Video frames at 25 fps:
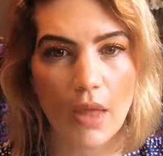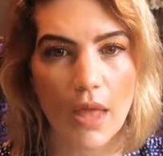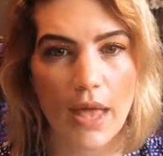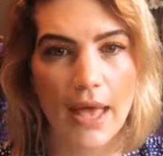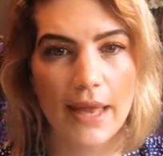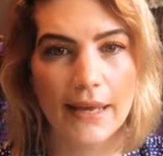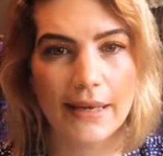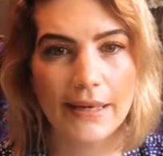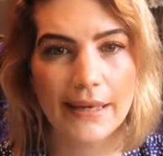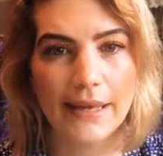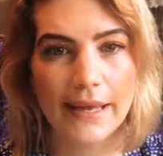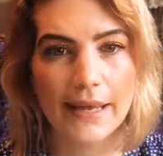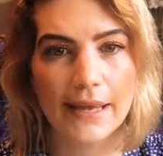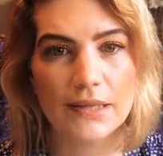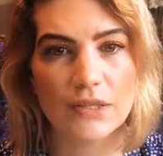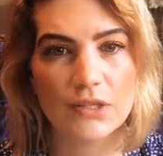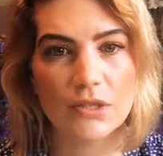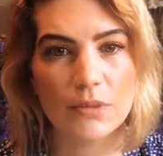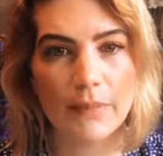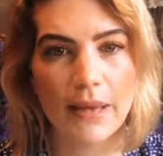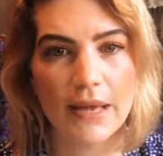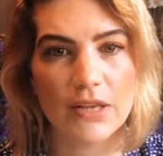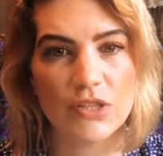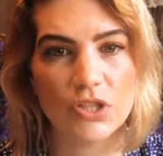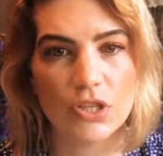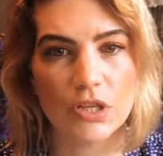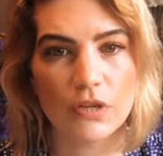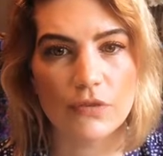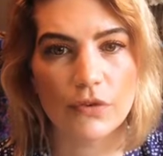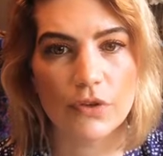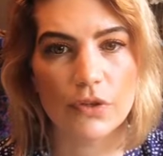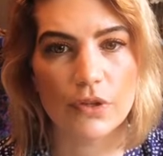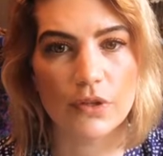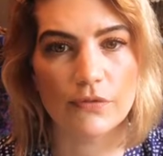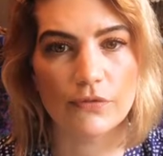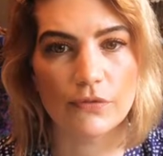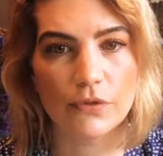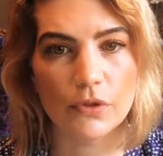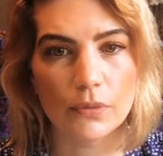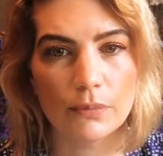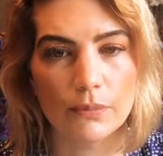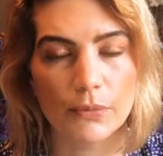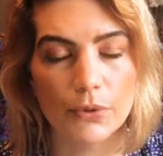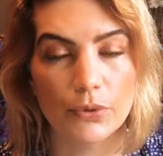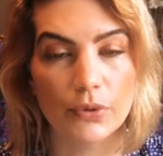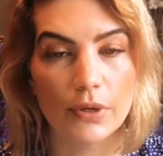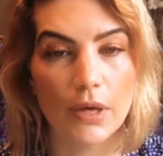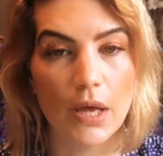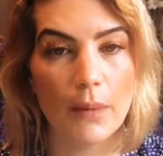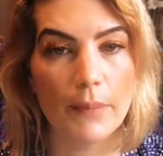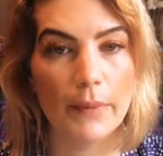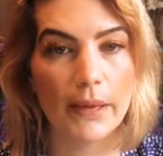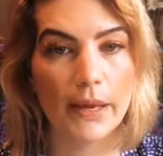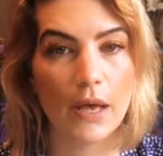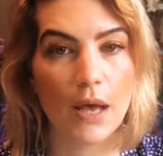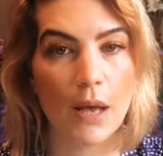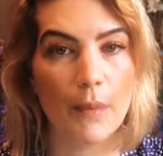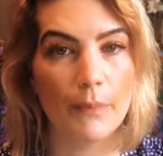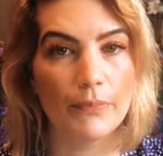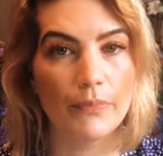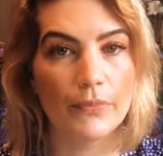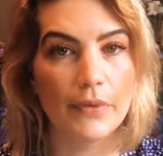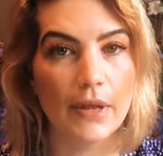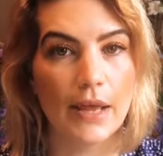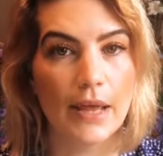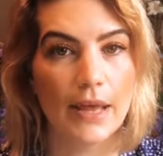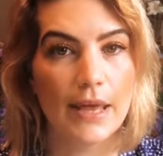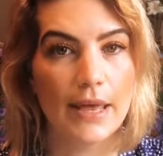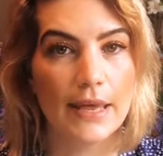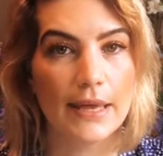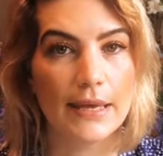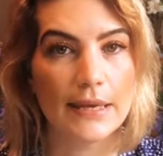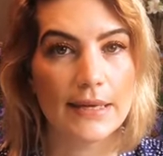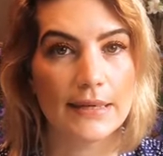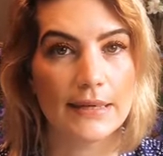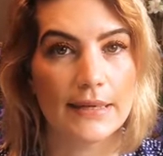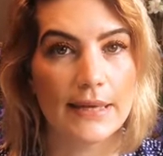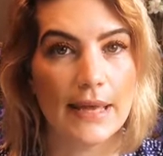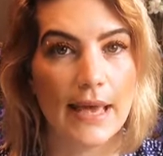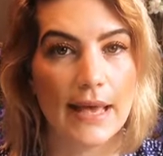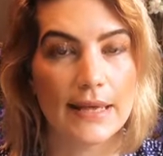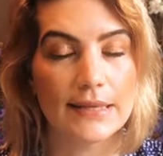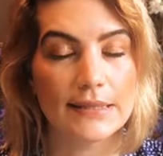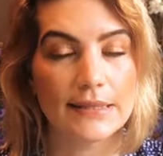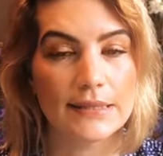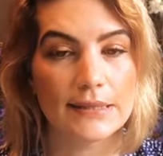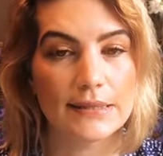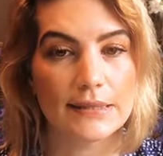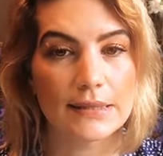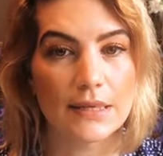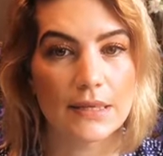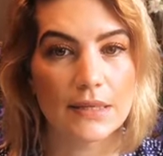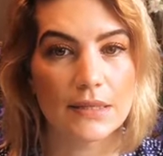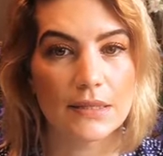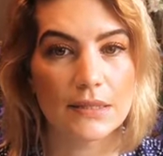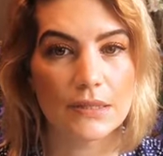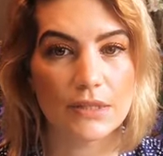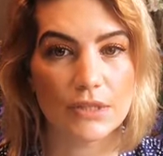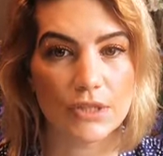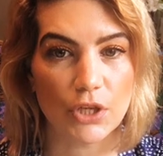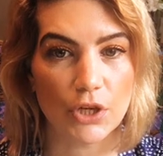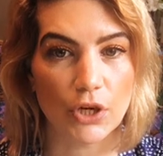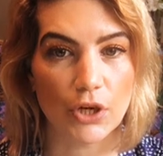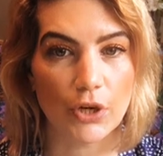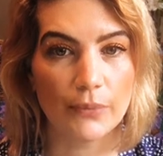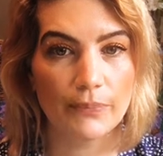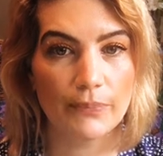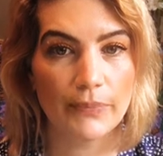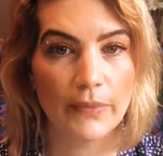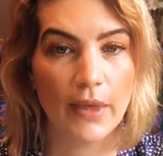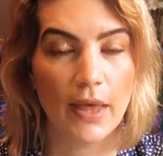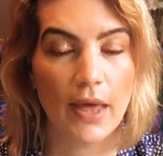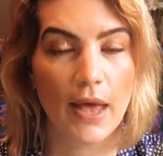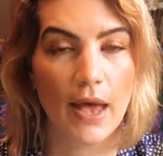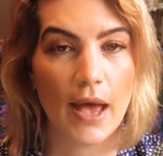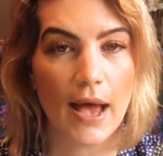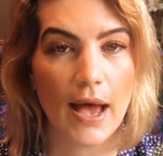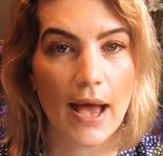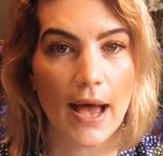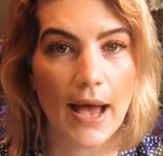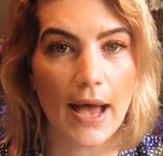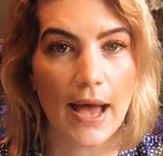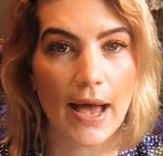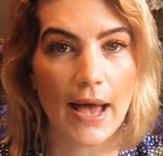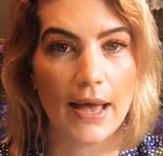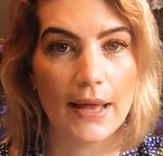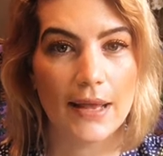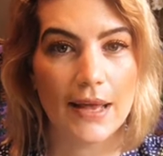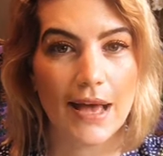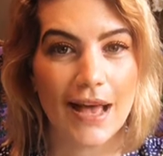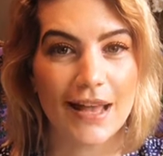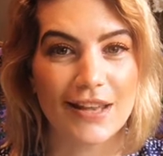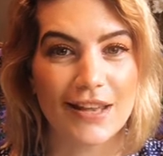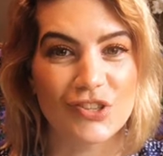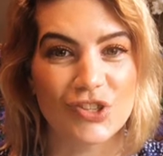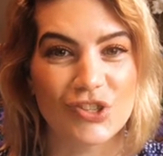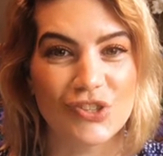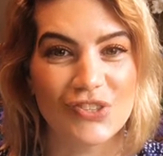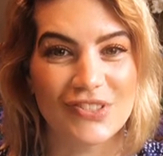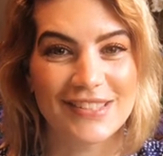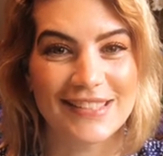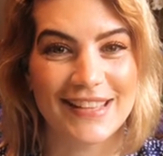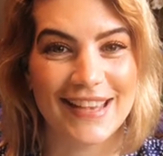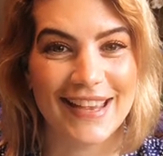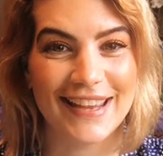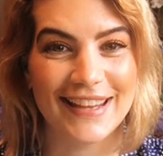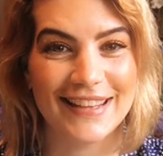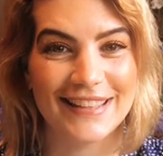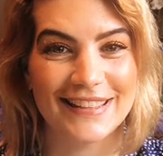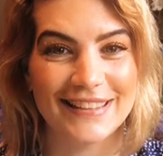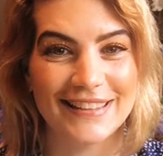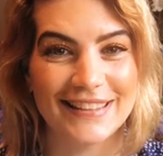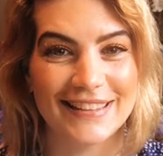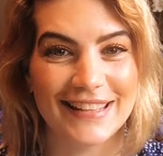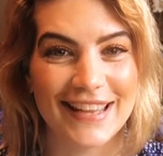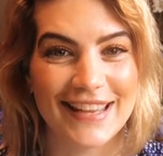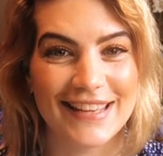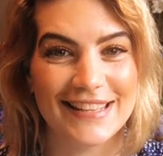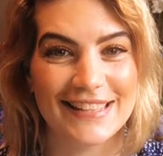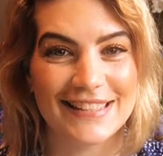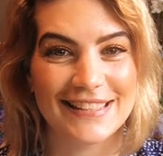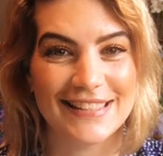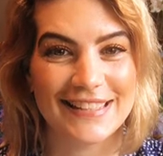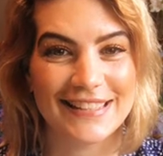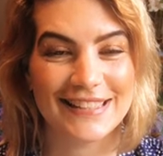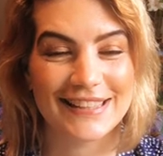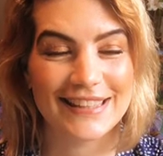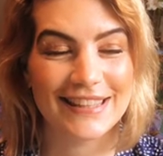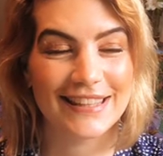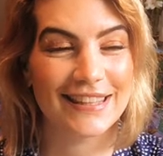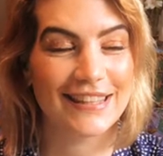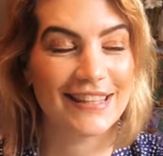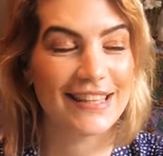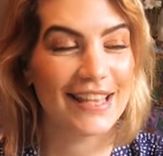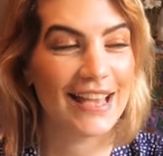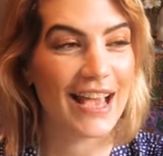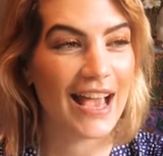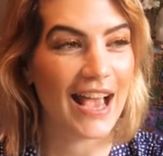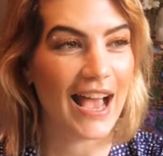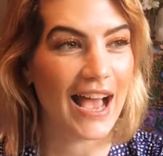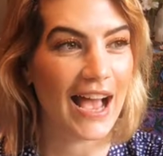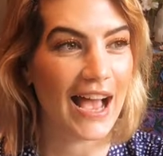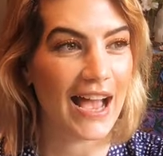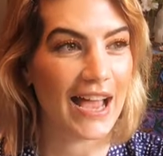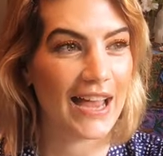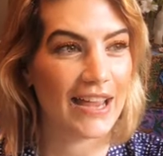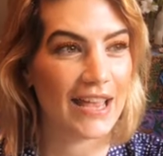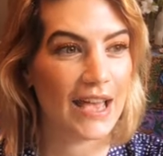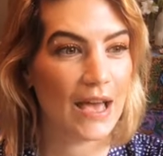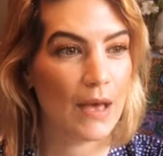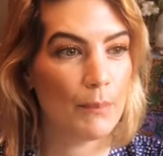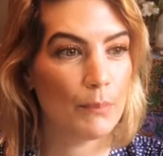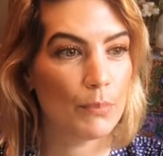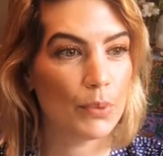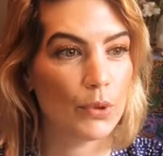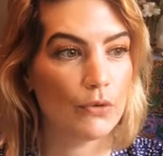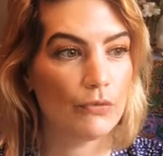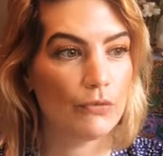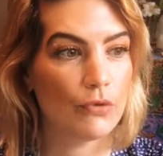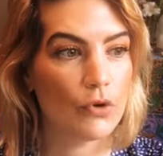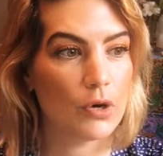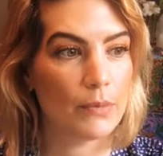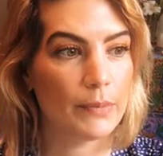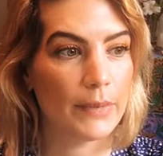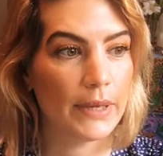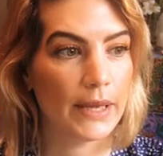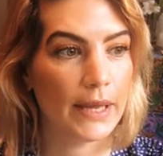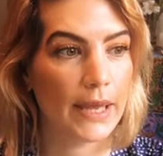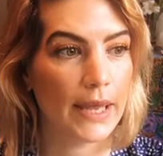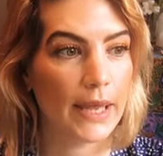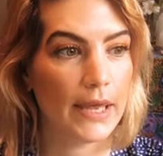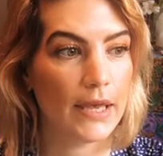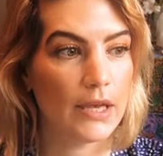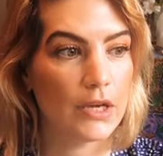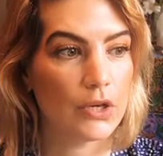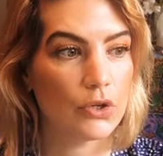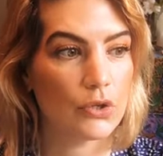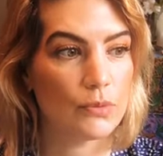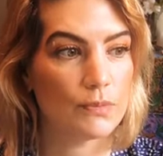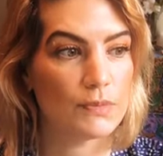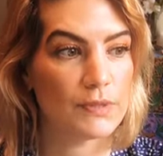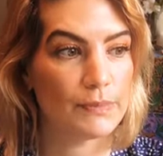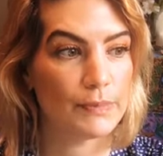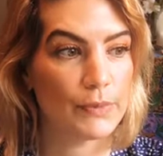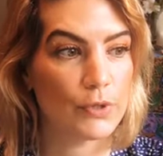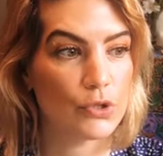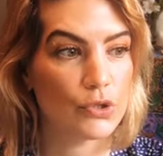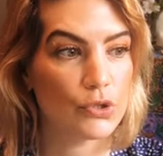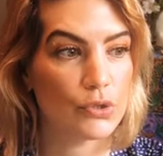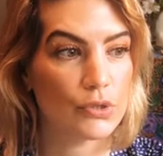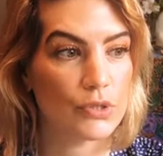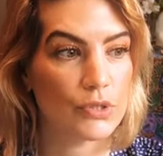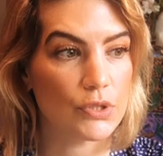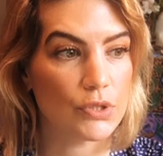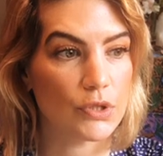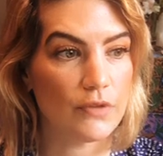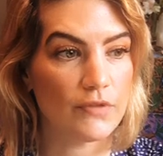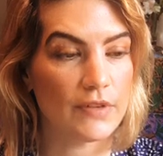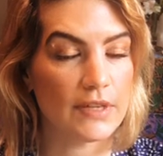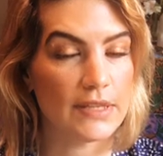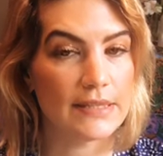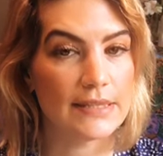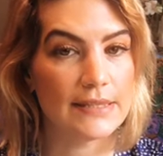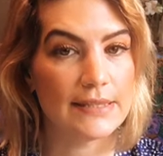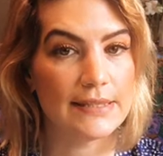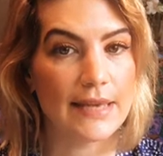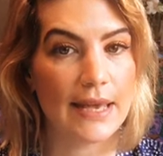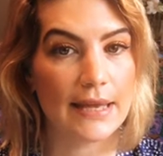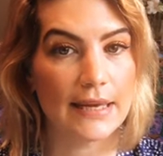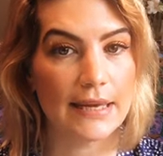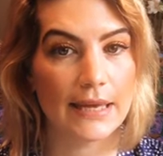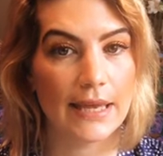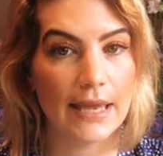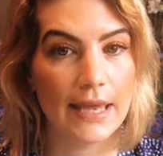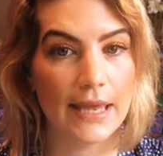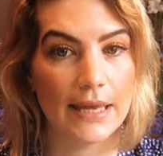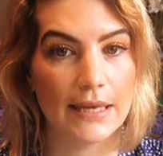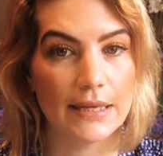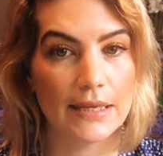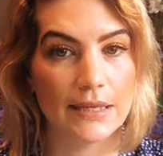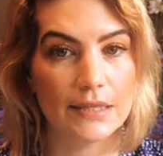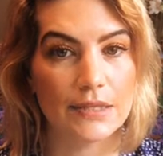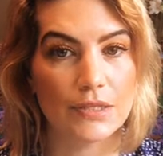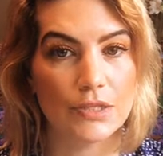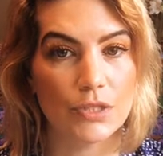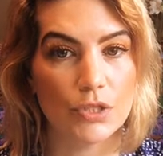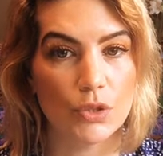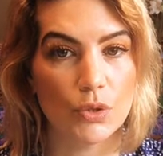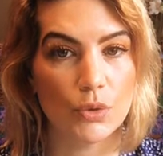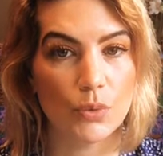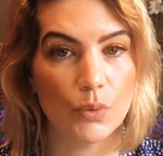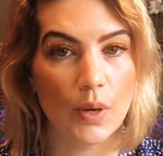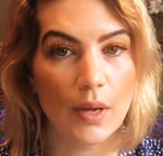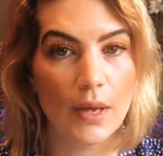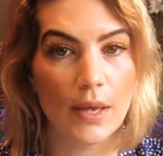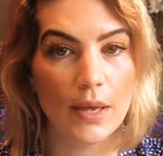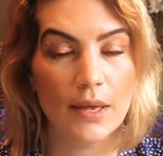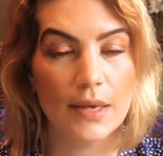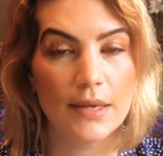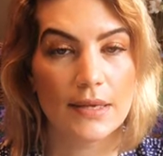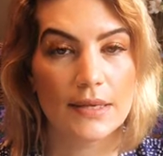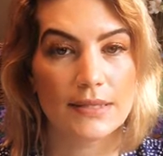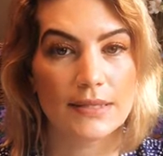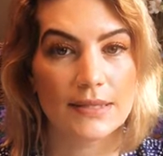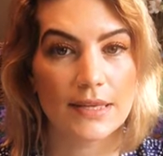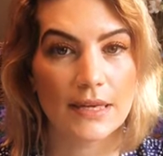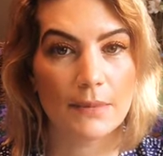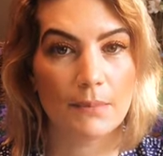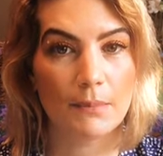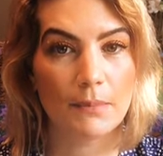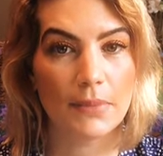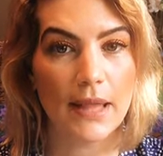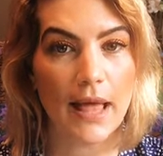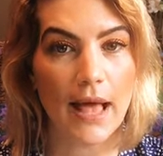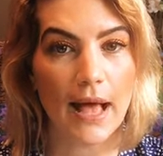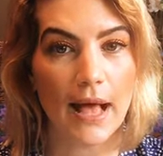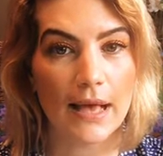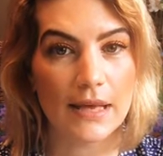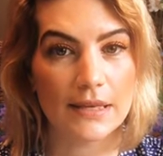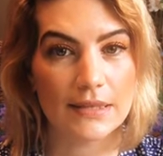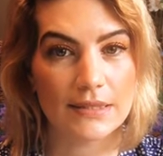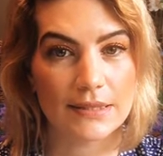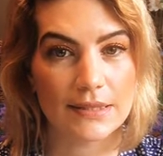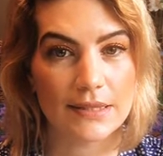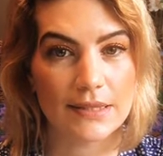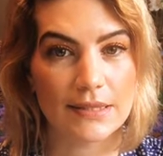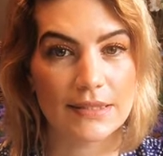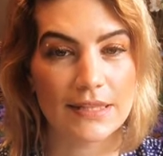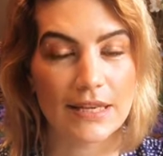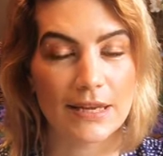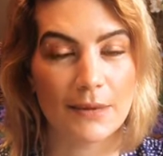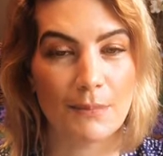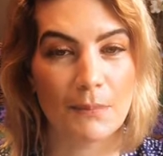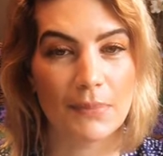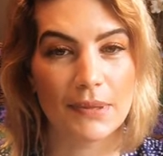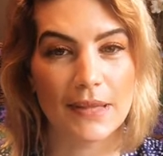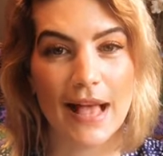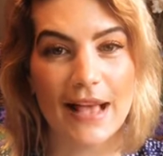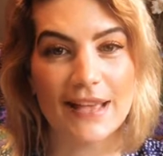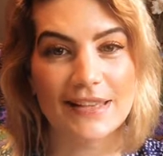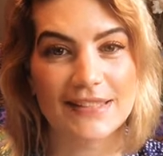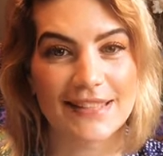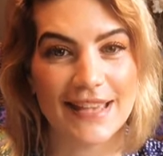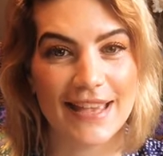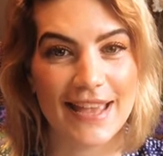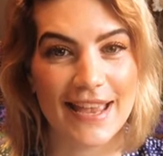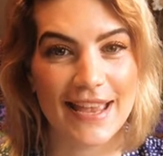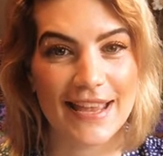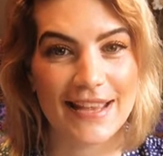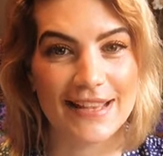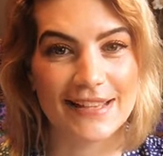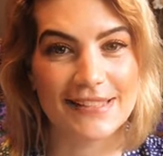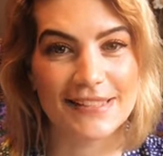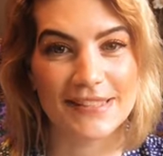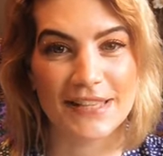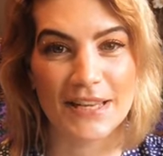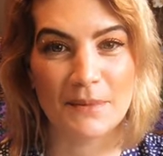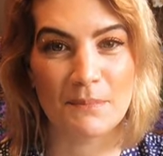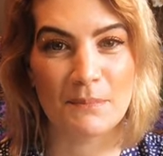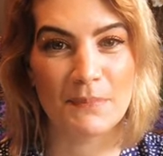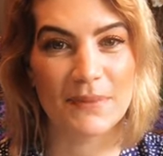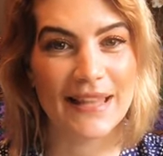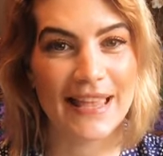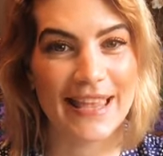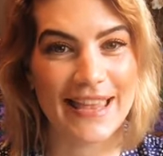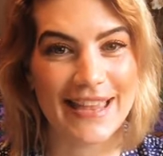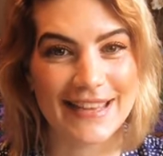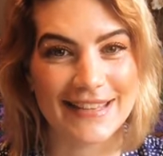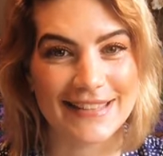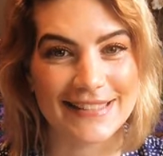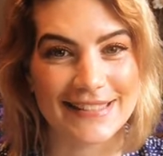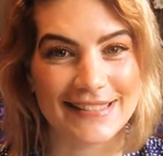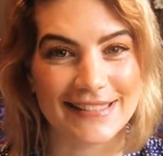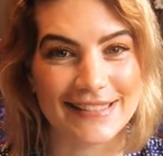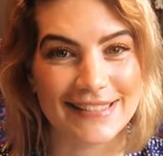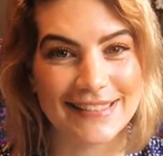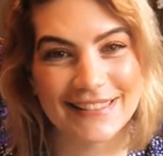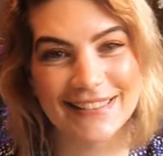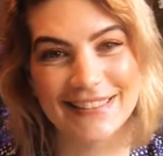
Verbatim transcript: Any candle magic for the full moon coming up? Yes, sir. I, on Tuesday, the 19th, I am performing a group spiritual service dedicated to St. Blas, St. Blase, St. Blaise,